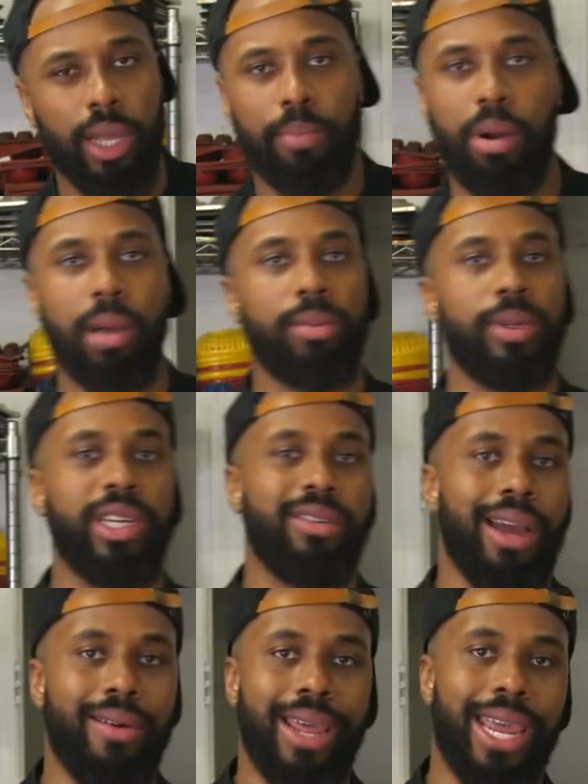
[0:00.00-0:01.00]
it probably
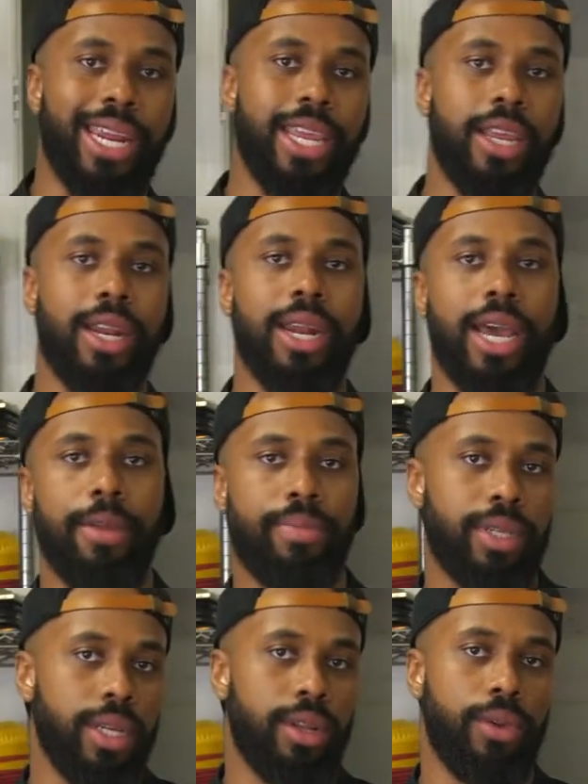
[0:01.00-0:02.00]
around 80 to
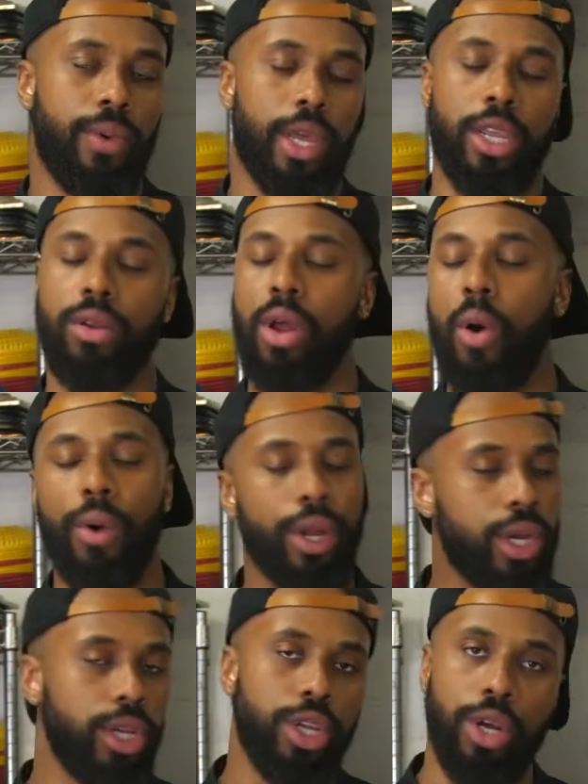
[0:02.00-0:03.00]
90% of the way. You
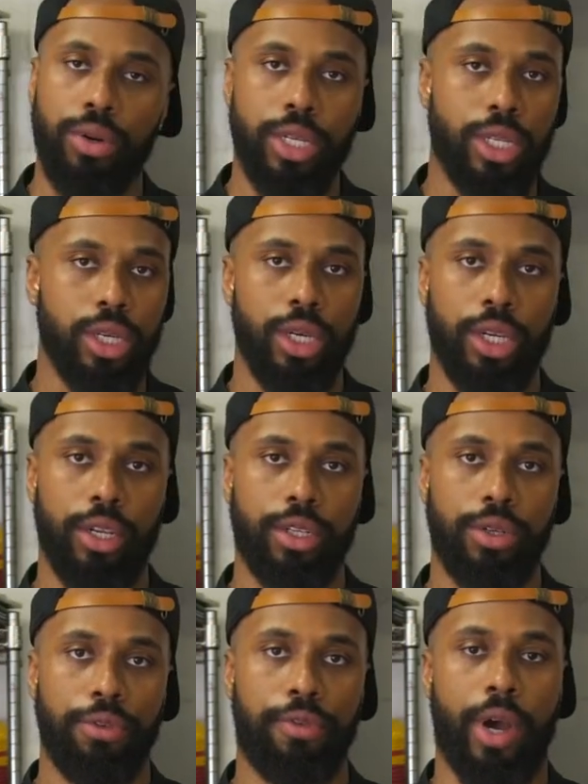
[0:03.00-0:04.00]
don't need to cook it
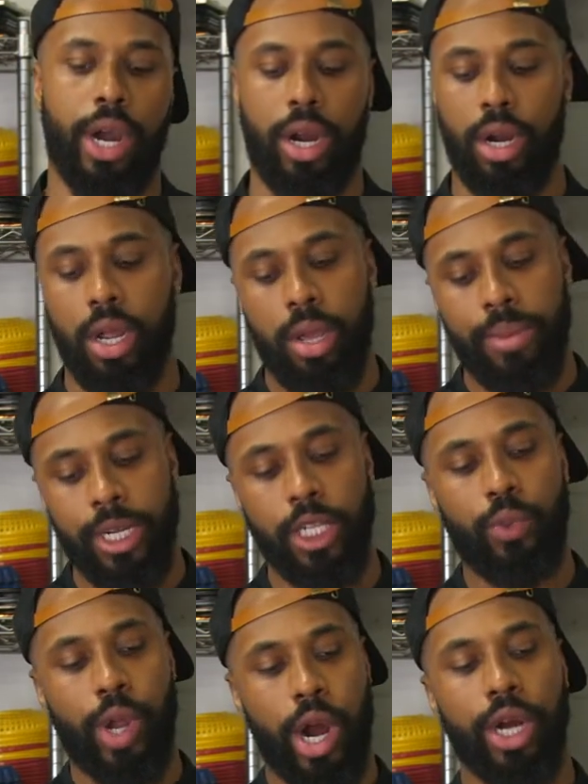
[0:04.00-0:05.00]
too far because
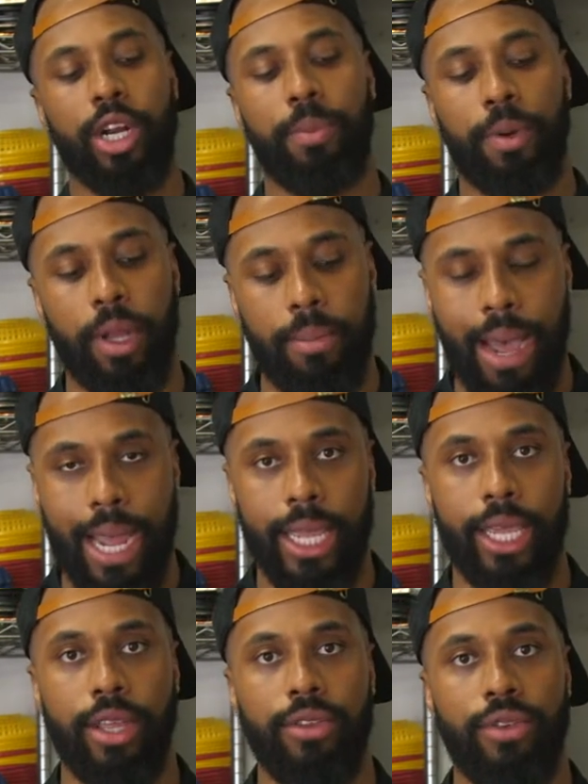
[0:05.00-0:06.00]
we are going to put it back
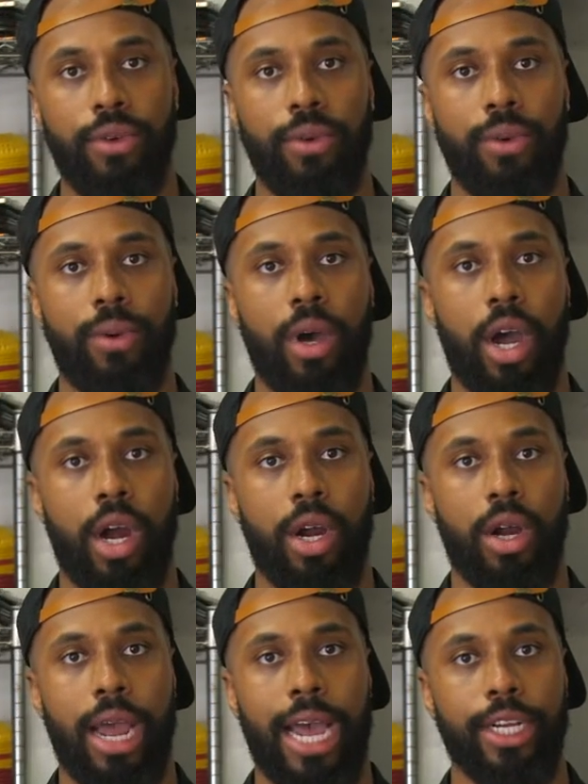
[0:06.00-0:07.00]
into
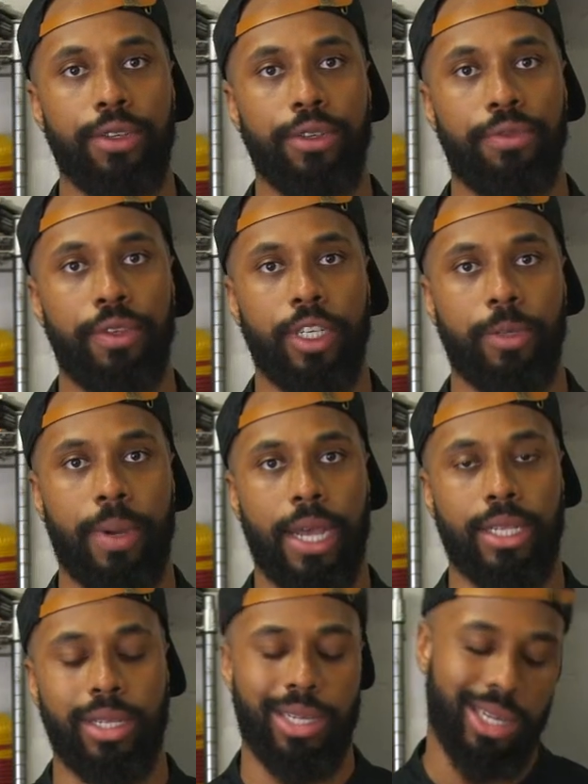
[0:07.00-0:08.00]
our actual finished
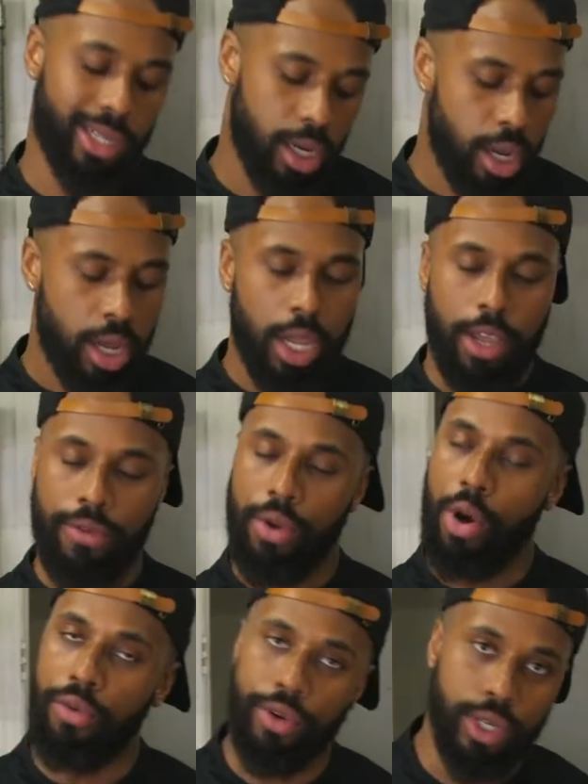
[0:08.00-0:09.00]
pasta dish. If you
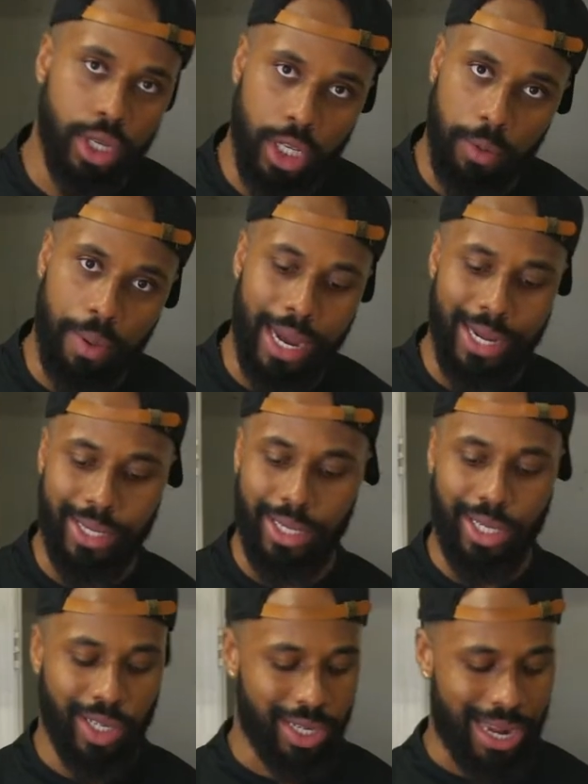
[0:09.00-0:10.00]
overcook your pasta,
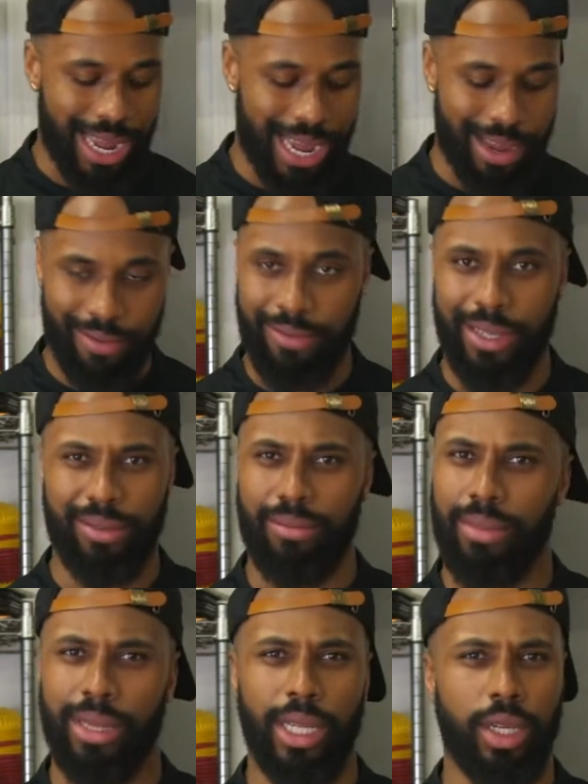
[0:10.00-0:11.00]
you're going to have
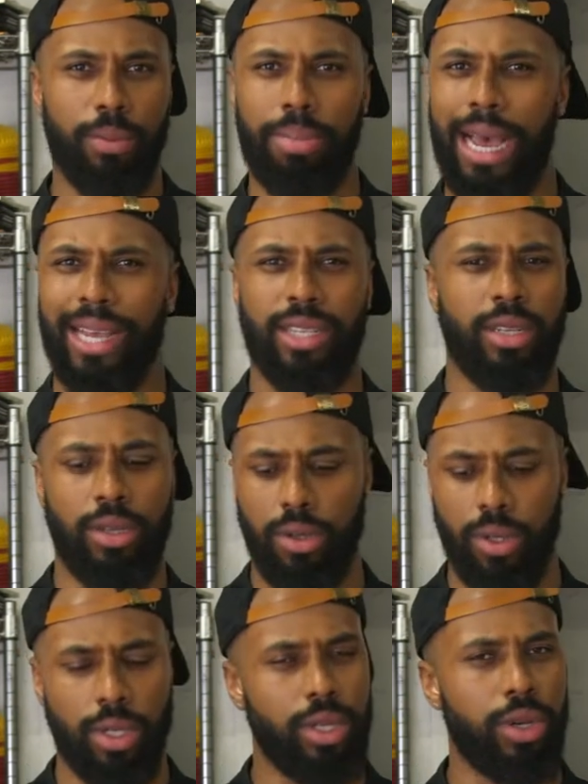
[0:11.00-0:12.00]
little pasta
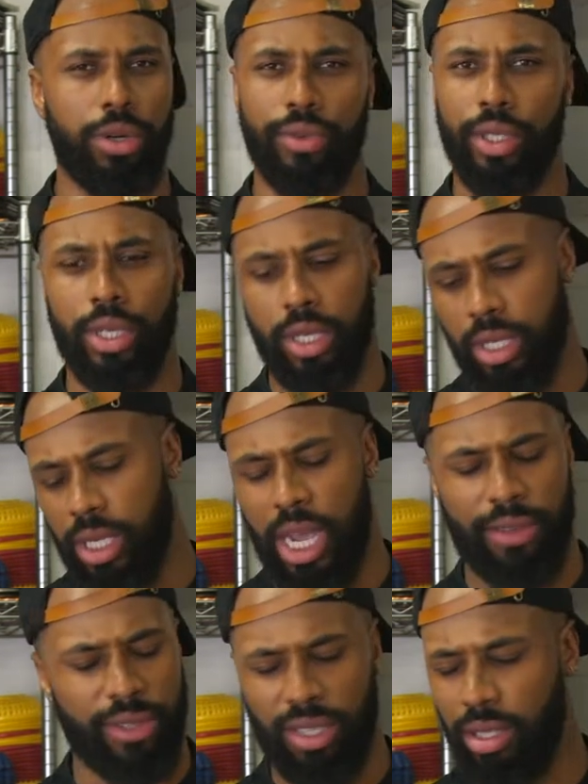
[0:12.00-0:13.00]
noodles overcooked
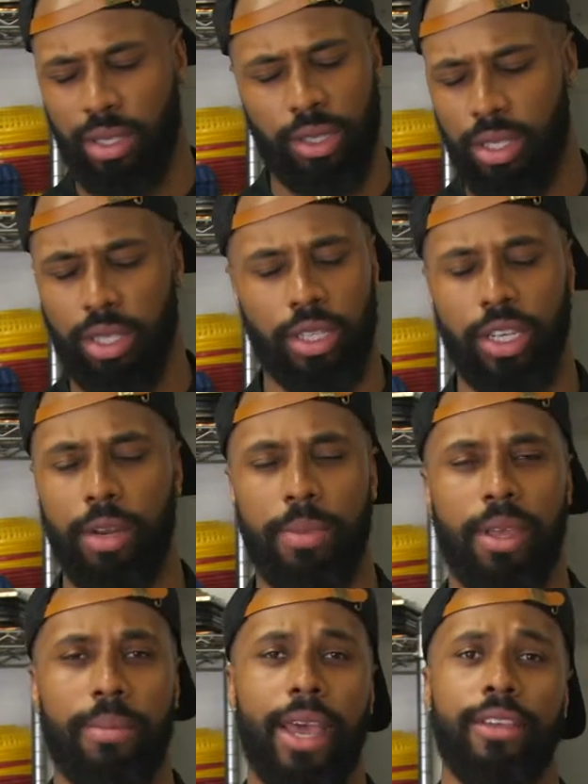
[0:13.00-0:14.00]
soft. It's just going to be
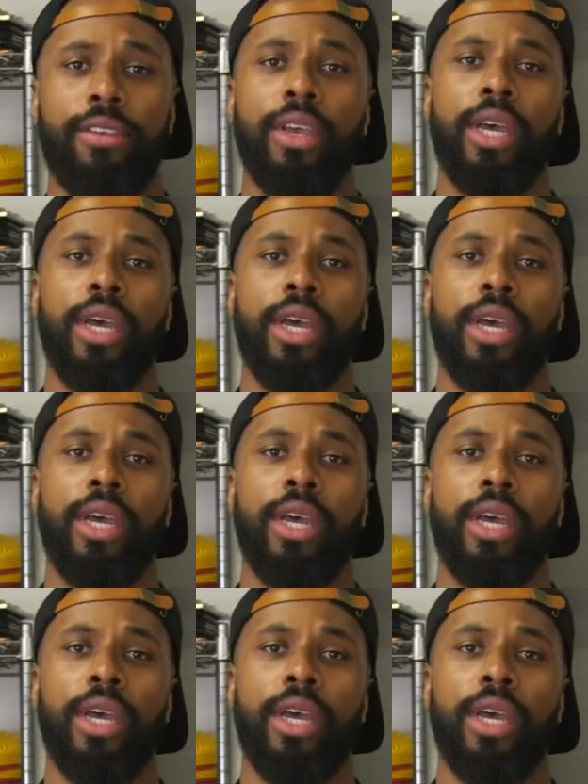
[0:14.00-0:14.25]
a mess.